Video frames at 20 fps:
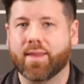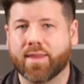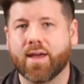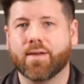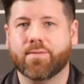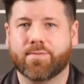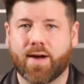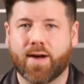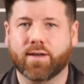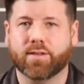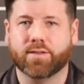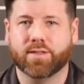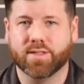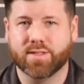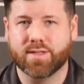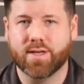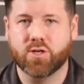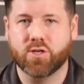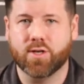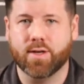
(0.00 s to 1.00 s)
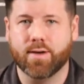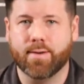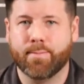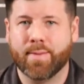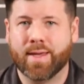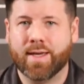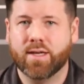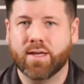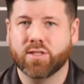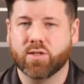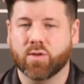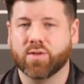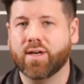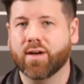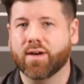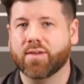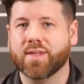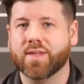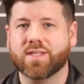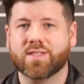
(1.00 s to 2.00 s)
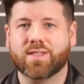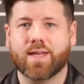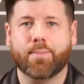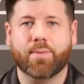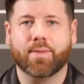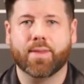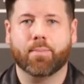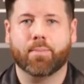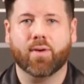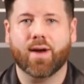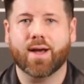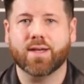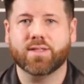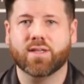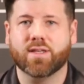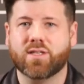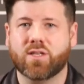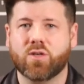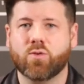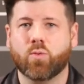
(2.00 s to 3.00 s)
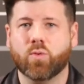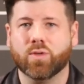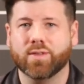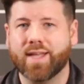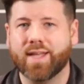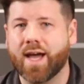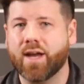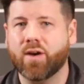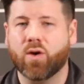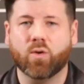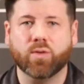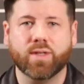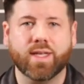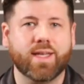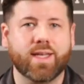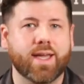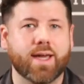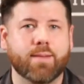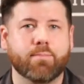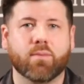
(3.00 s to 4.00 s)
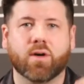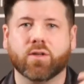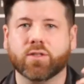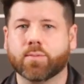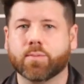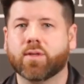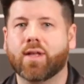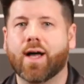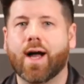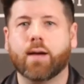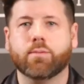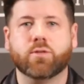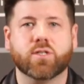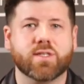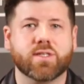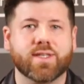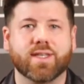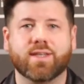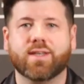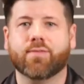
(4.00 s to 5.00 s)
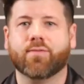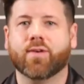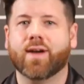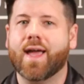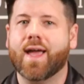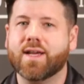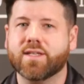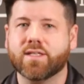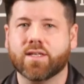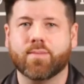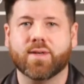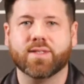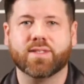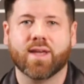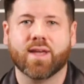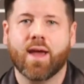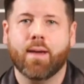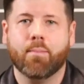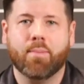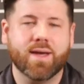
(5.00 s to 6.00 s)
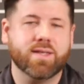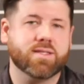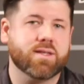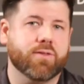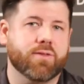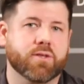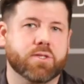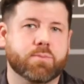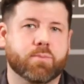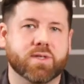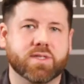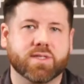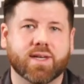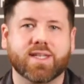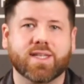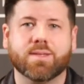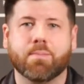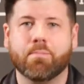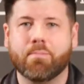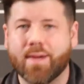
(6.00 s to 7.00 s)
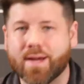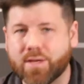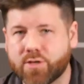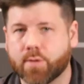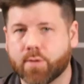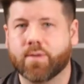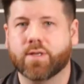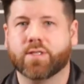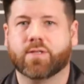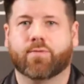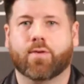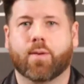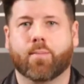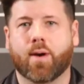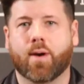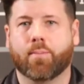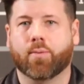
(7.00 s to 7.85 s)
that final decision. So during this step in the process, you will not only get multiple options and different estimates based on those precise measurements from our